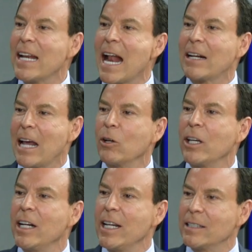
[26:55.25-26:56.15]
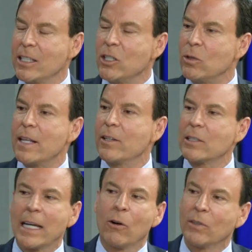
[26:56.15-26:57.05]
it out how good it is, because you said there's
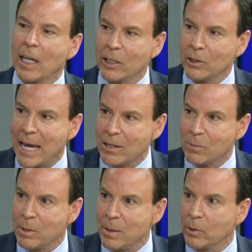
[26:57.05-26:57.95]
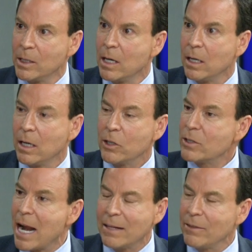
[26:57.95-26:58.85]
like over 100,000 people,
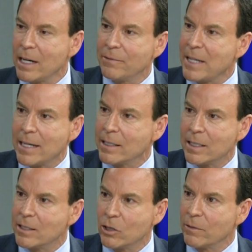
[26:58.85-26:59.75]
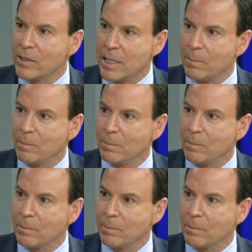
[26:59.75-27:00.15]
there's not even enough dentists to service them.